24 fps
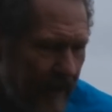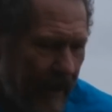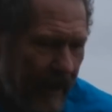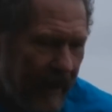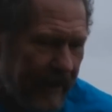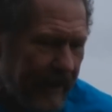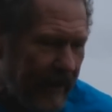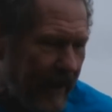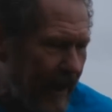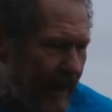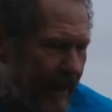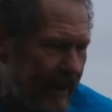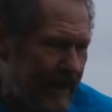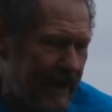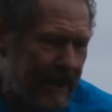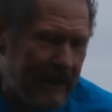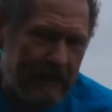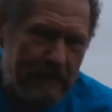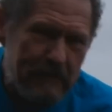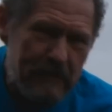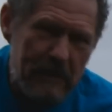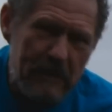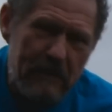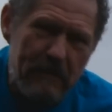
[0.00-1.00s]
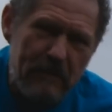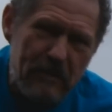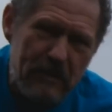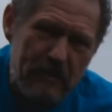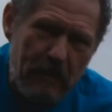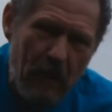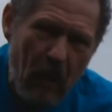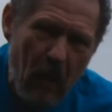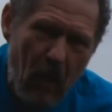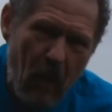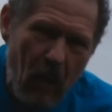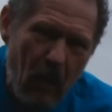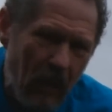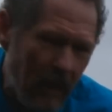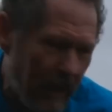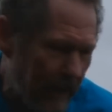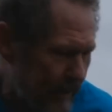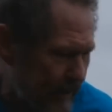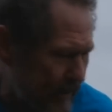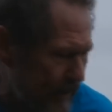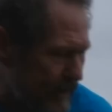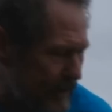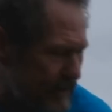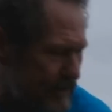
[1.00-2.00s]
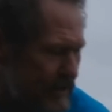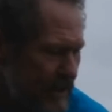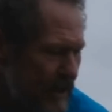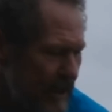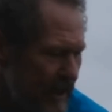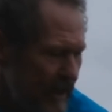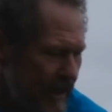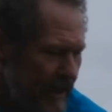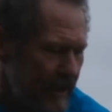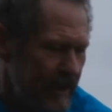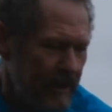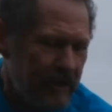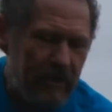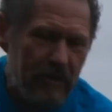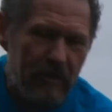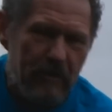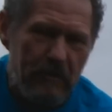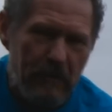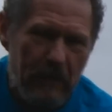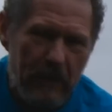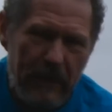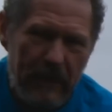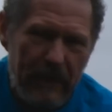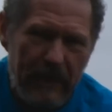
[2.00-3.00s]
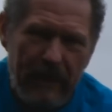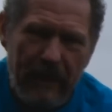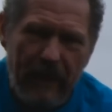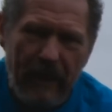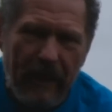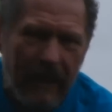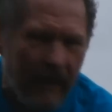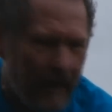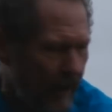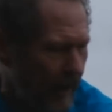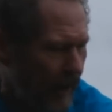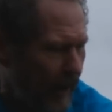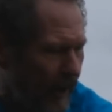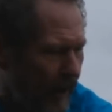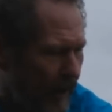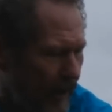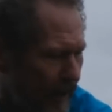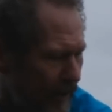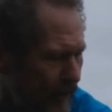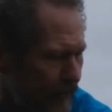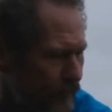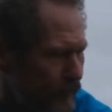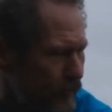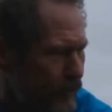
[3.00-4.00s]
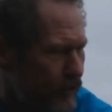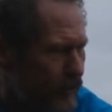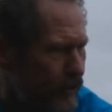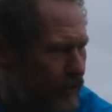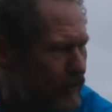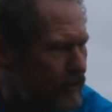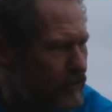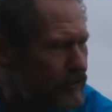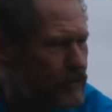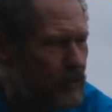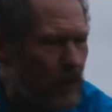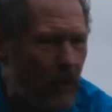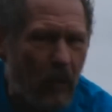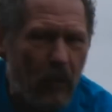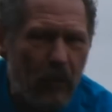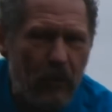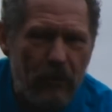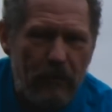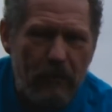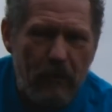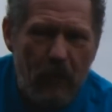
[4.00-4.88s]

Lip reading: And that keeps him small like this. He could be 100 years old or